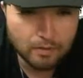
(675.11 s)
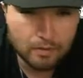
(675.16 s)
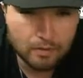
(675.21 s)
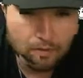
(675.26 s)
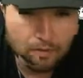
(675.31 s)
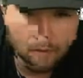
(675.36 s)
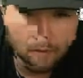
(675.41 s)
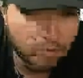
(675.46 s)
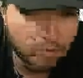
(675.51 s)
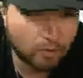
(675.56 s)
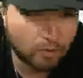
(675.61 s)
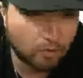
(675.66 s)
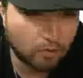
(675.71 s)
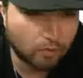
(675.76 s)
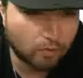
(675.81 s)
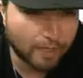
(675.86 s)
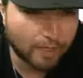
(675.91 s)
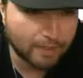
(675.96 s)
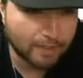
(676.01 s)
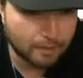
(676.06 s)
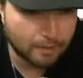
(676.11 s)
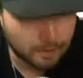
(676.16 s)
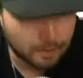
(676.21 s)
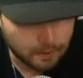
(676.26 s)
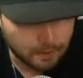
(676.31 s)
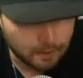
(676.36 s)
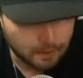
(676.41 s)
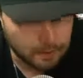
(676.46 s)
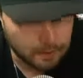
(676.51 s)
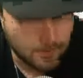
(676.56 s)
Let's get real correct.
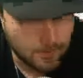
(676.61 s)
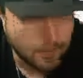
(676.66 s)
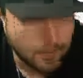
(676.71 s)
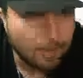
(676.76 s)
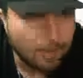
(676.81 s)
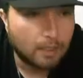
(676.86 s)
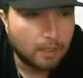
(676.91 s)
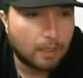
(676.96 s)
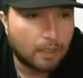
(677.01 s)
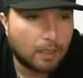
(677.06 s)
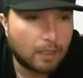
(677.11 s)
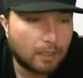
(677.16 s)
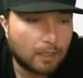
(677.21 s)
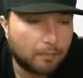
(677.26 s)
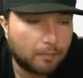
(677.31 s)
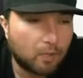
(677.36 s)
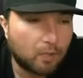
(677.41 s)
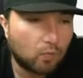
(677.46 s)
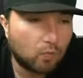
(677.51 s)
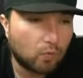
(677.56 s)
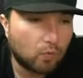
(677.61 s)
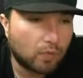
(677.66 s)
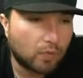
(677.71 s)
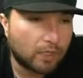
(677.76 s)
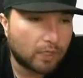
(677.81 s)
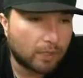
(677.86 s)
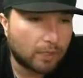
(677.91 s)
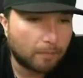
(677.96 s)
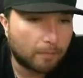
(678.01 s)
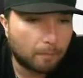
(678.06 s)
Minwoo
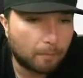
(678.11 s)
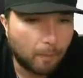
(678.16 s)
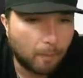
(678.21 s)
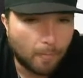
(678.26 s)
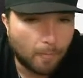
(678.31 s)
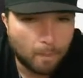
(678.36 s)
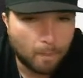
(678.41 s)
Kim.